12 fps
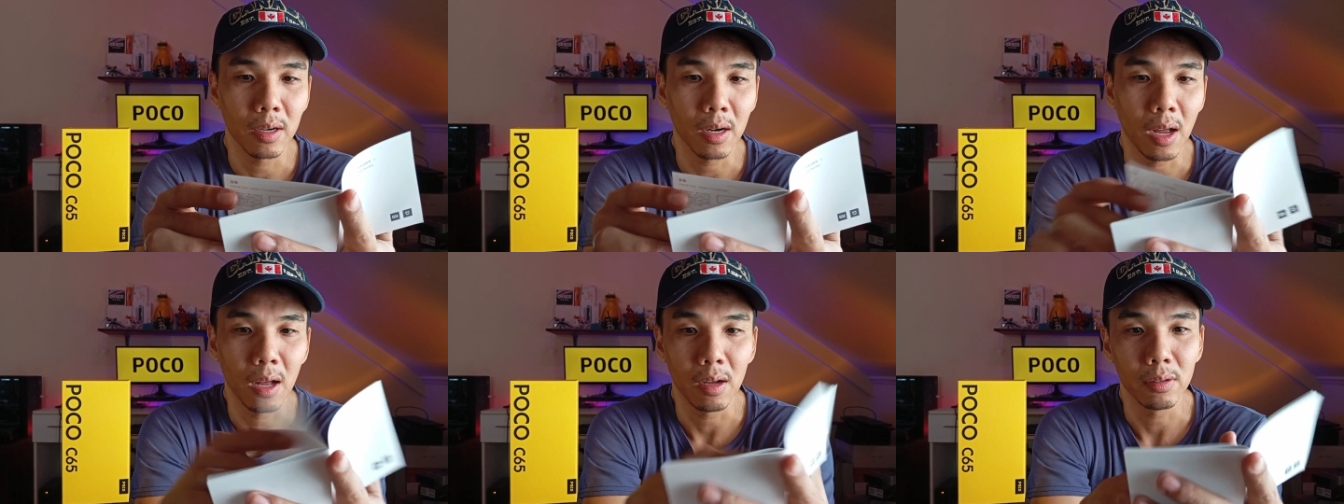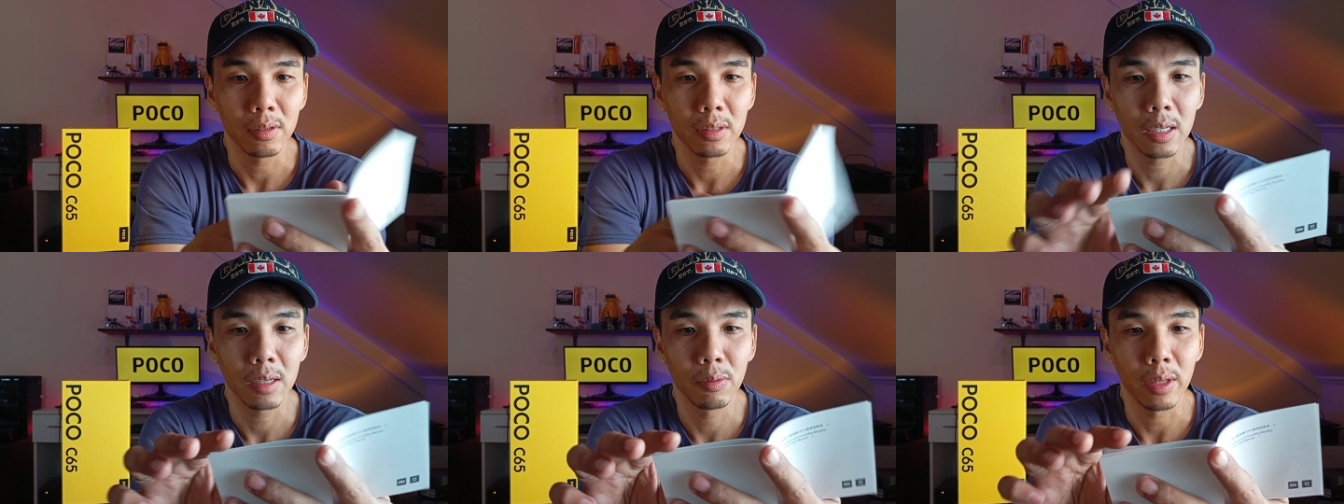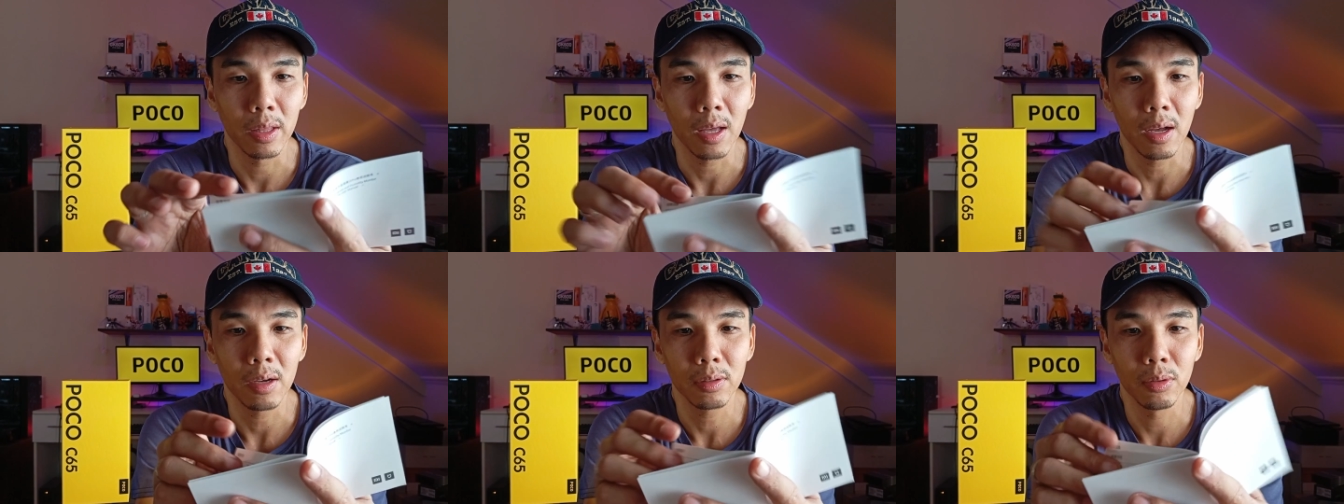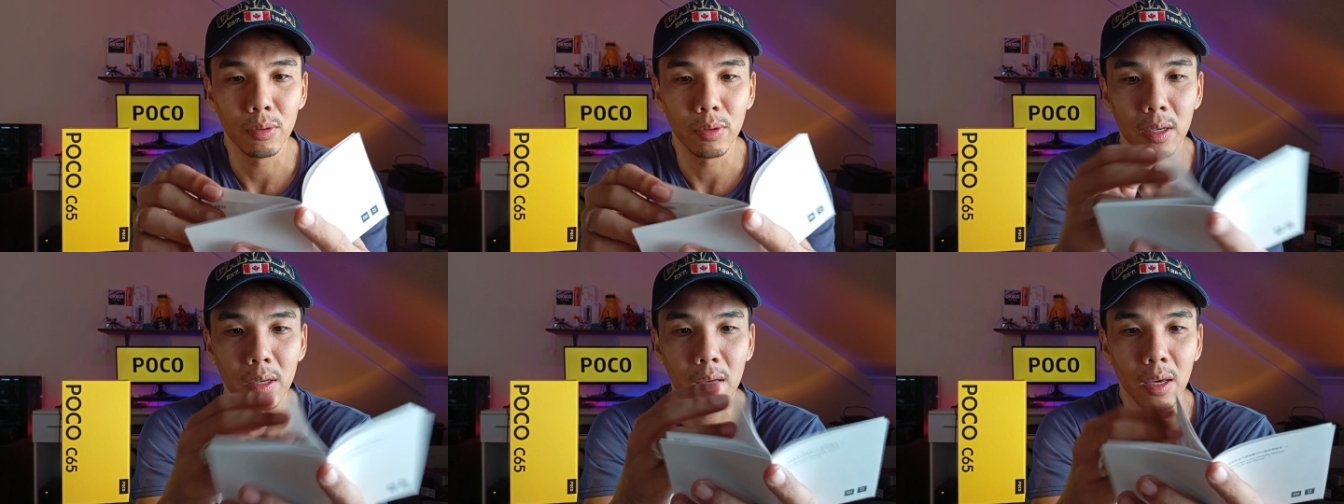it out without doing
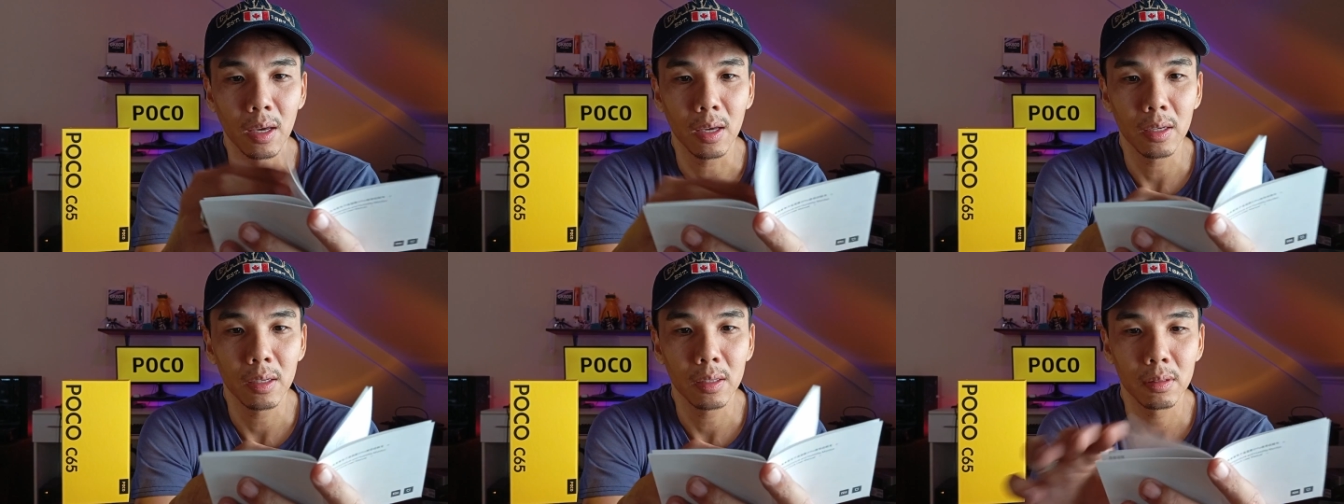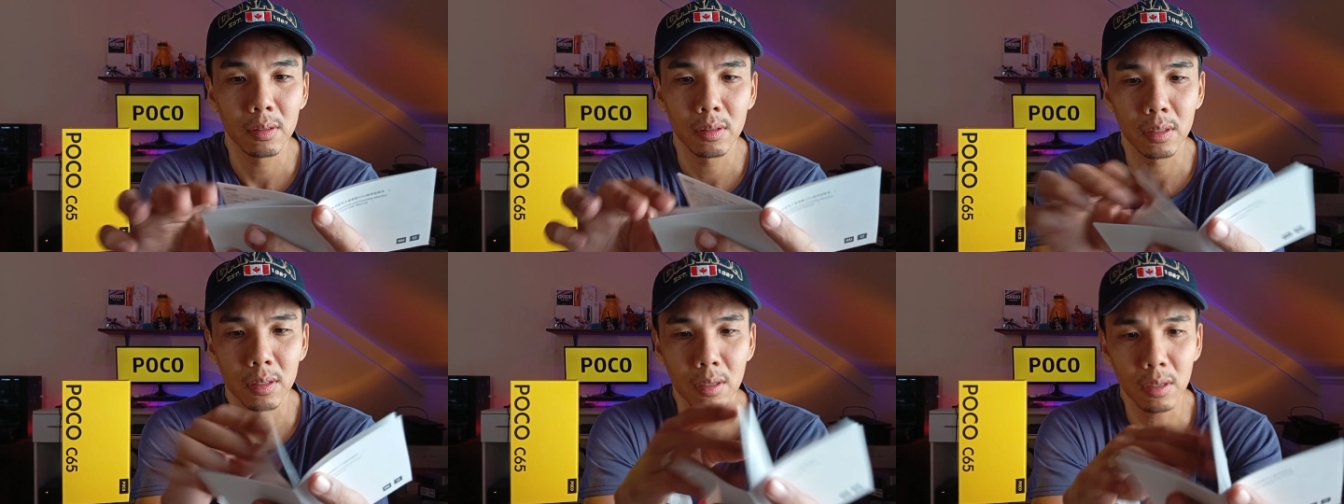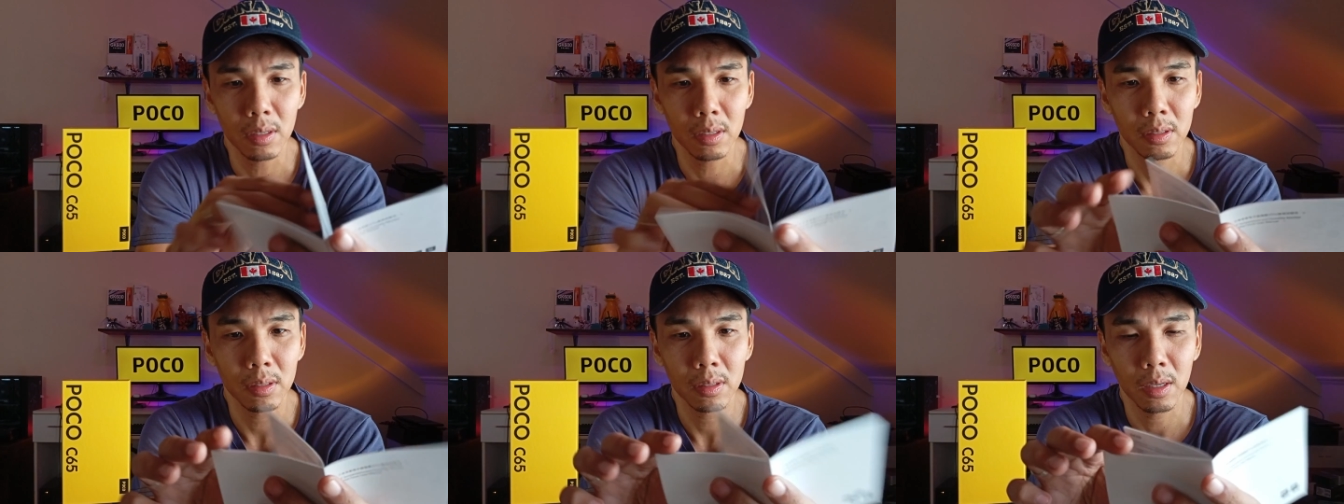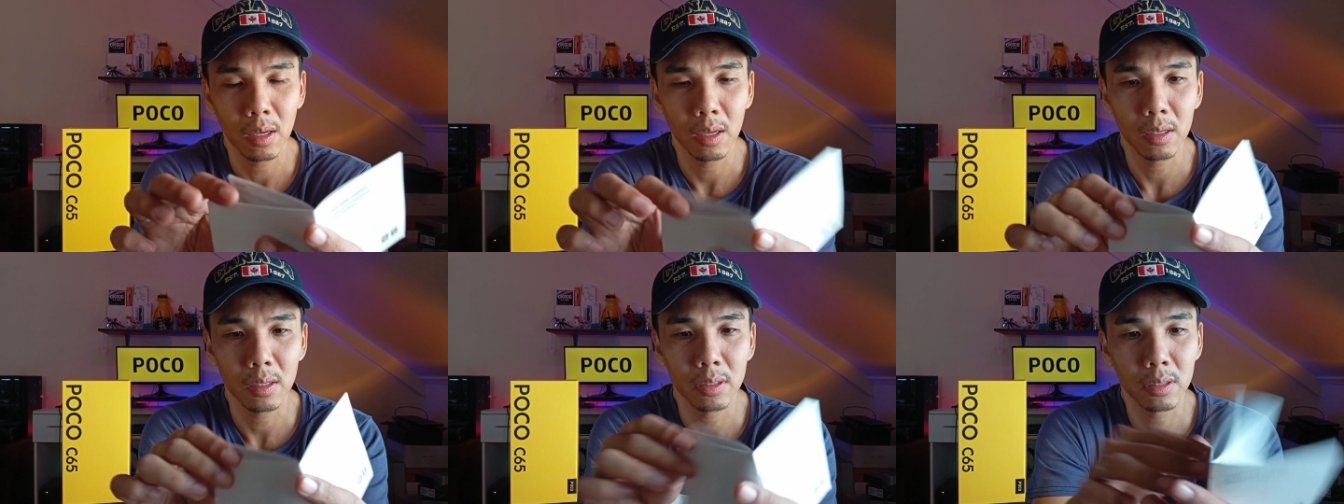a... Is there an
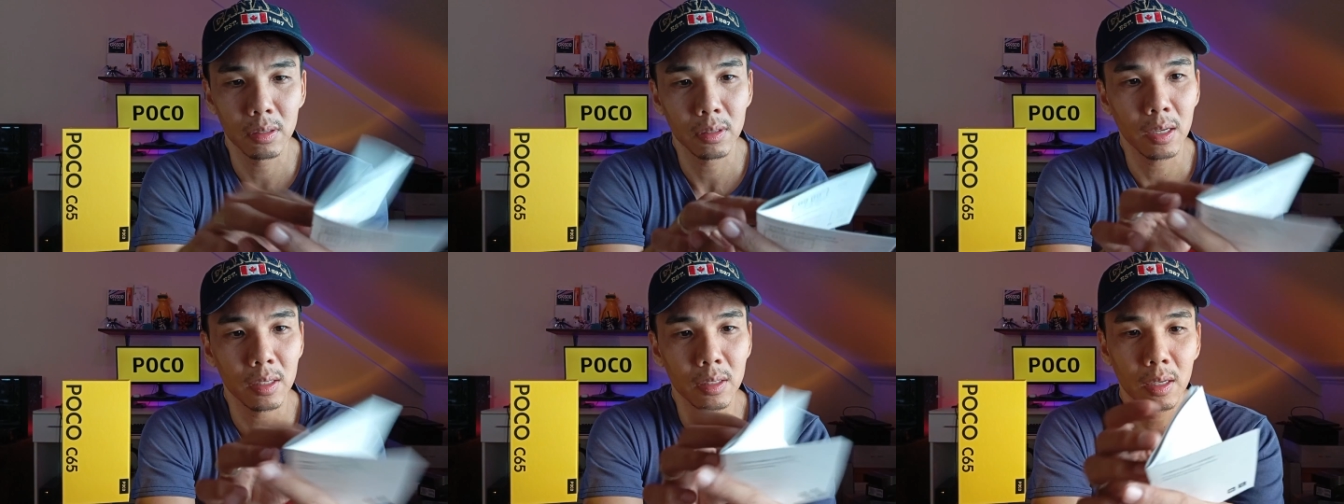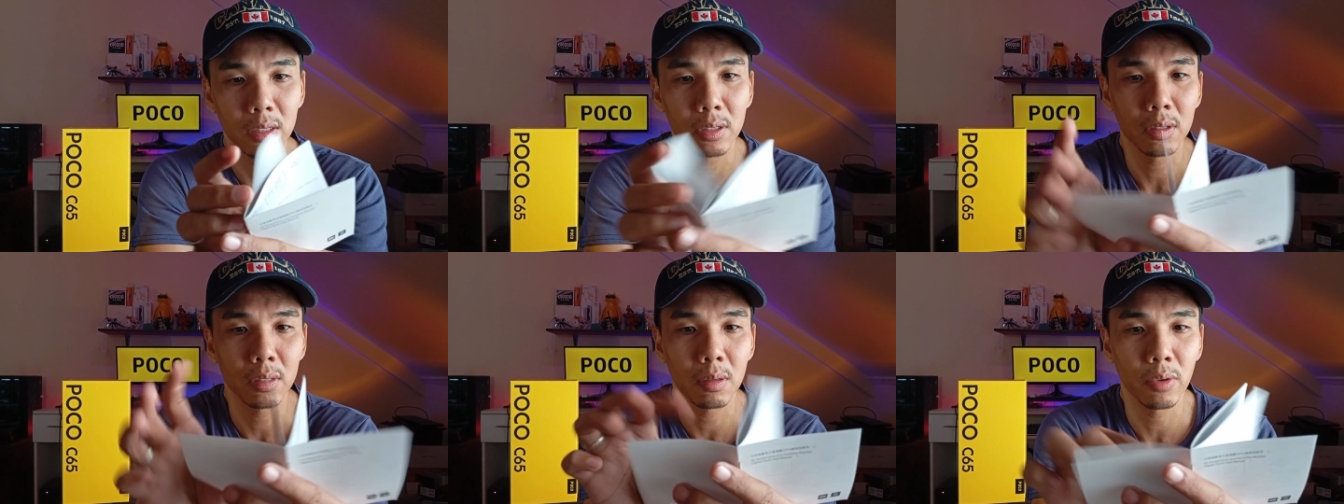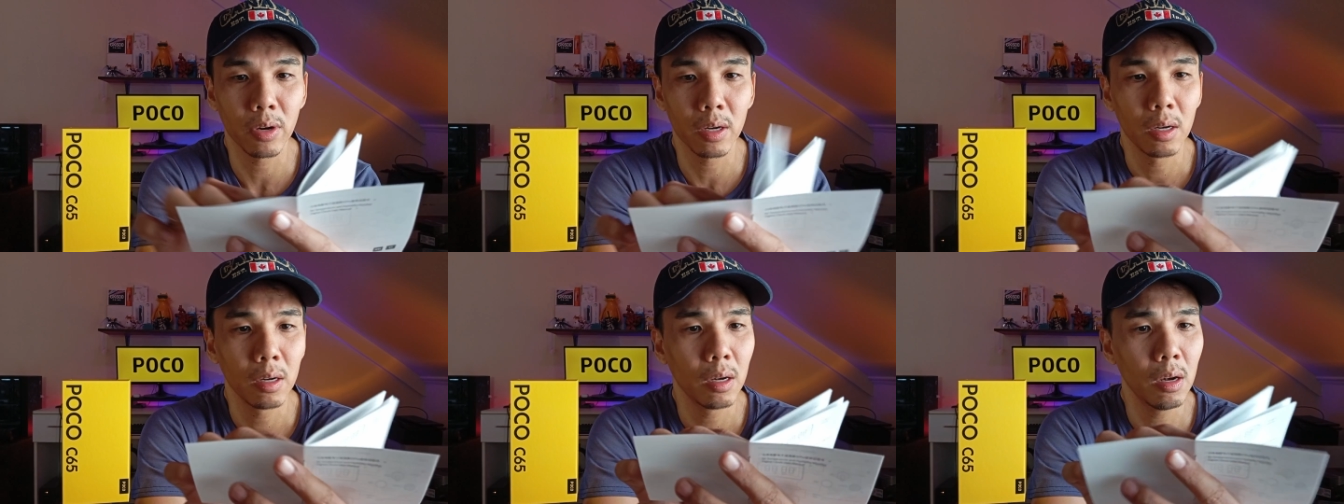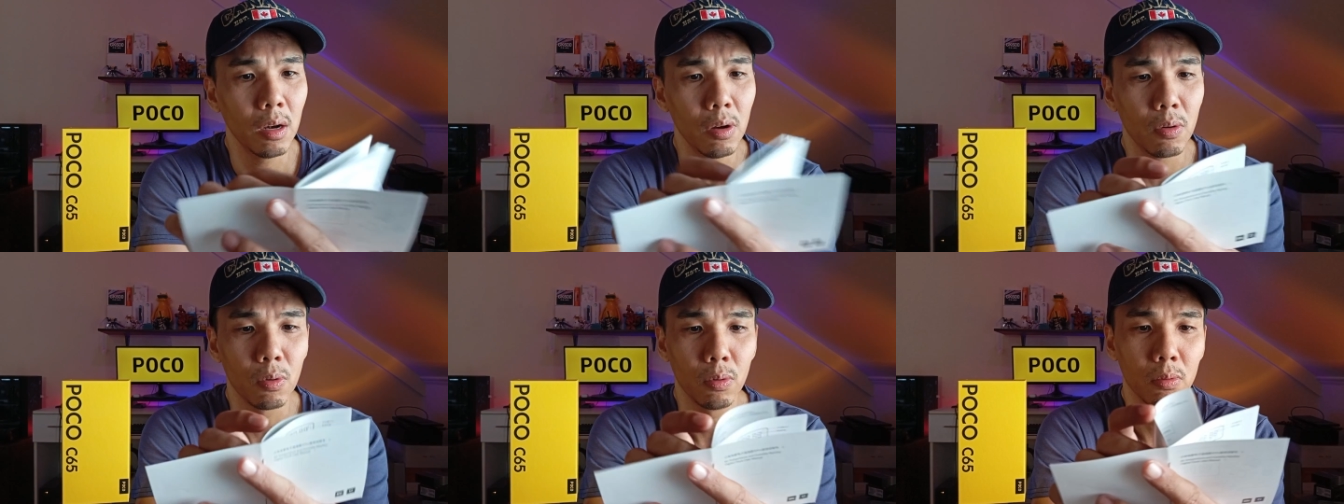English translation somewhere? No.